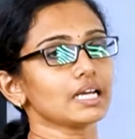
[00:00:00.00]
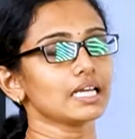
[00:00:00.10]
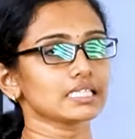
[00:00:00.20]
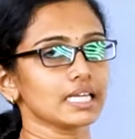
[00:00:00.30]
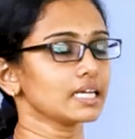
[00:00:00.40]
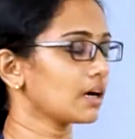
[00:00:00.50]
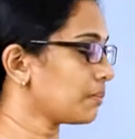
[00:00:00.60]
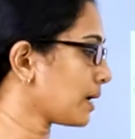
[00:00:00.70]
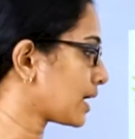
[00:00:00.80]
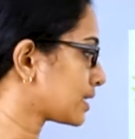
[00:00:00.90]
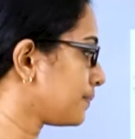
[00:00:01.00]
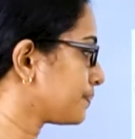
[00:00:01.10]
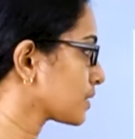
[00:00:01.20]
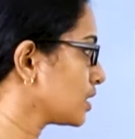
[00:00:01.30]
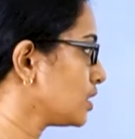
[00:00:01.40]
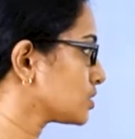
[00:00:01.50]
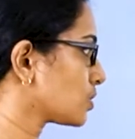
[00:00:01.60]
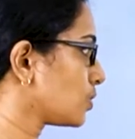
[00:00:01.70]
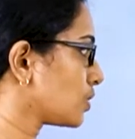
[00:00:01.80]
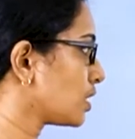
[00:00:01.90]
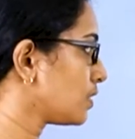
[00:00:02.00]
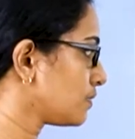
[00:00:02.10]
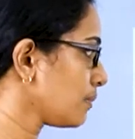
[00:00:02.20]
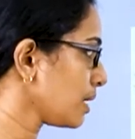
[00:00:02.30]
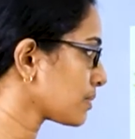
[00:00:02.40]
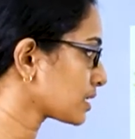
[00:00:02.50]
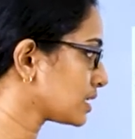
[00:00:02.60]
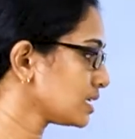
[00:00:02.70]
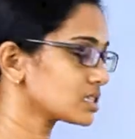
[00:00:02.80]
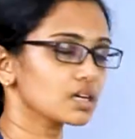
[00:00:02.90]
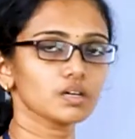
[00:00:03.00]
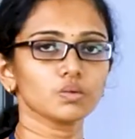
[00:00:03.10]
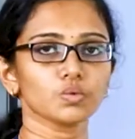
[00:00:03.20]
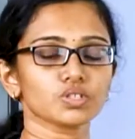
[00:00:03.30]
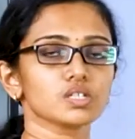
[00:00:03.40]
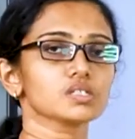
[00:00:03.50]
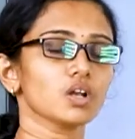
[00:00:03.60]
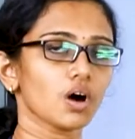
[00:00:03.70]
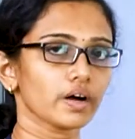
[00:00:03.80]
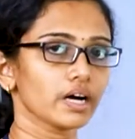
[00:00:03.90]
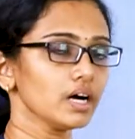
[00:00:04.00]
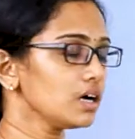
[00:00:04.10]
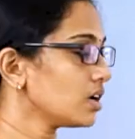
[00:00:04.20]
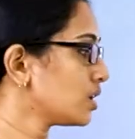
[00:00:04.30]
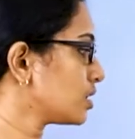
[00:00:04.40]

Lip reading: easily compare them. So from among this, which is longer?